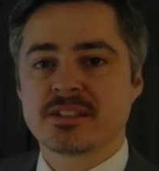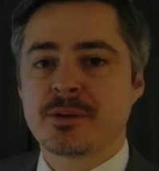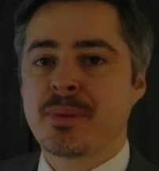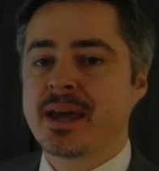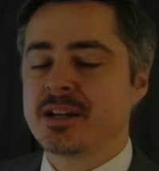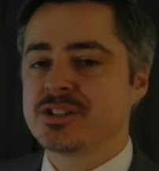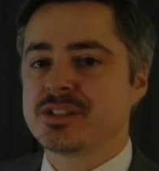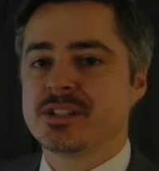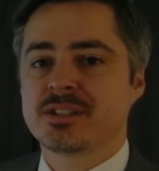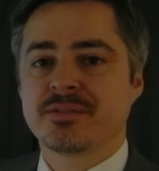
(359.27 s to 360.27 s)
They manage
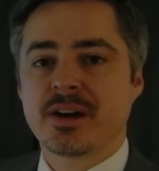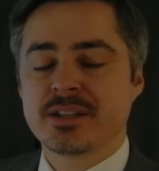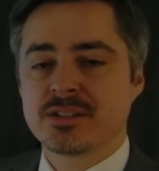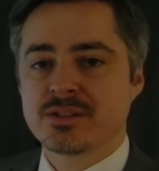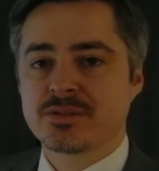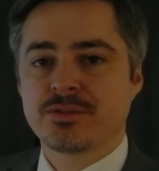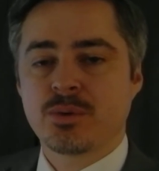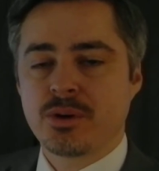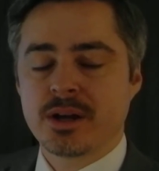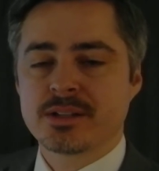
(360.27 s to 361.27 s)
these devices
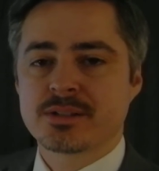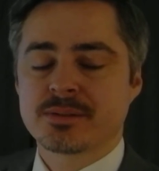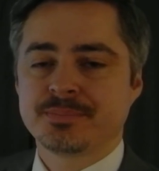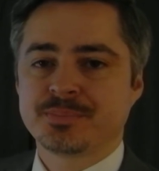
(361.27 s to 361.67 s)
for us.